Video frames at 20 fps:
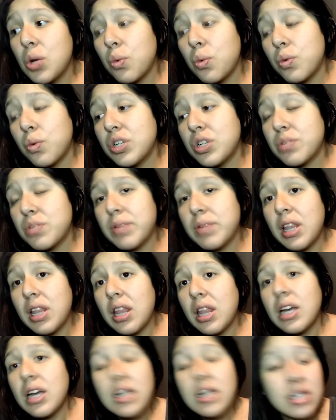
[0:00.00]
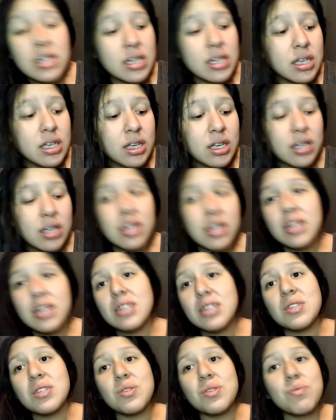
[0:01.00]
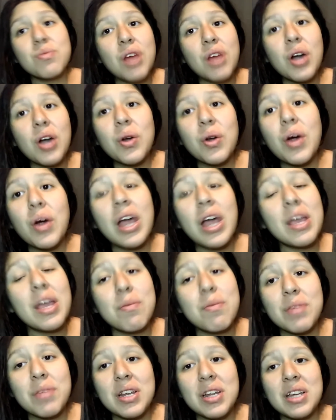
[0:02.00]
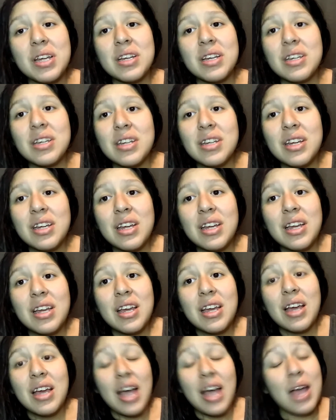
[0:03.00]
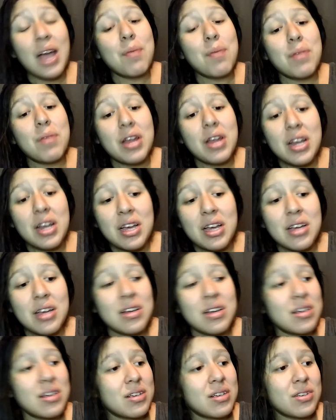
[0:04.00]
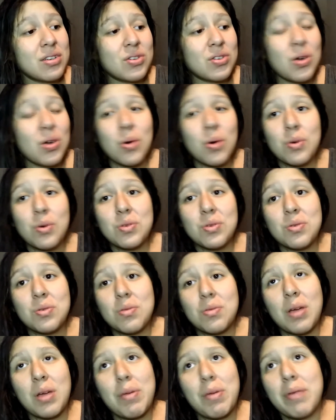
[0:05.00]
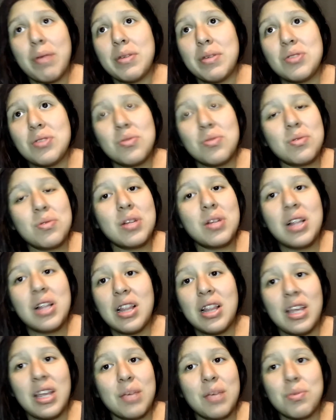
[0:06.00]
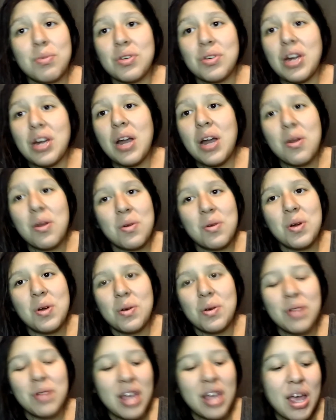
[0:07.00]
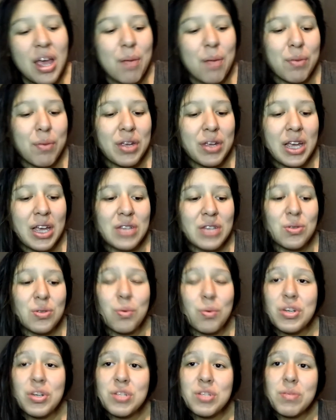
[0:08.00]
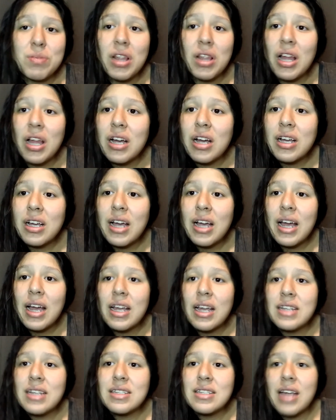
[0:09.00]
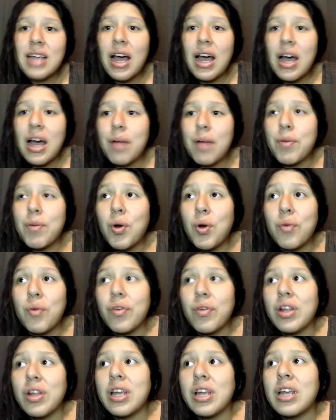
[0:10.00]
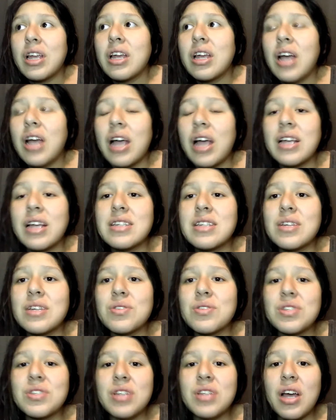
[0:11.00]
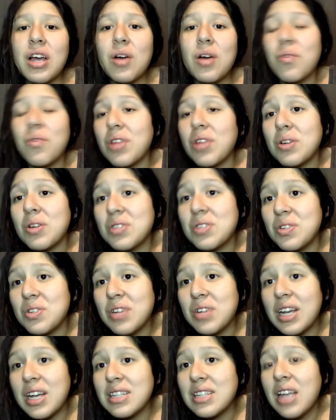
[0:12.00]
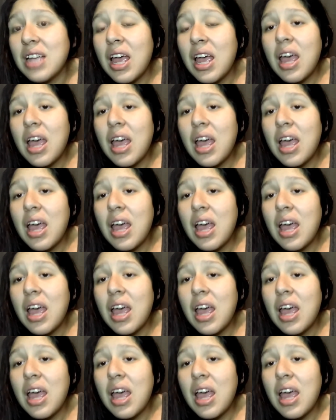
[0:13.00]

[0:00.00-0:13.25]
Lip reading: Wish me luck. Because tomorrow I'm gonna go maybe to labor. I don't know. But, yeah. So, wish me luck, guys. Hopefully I'll see you guys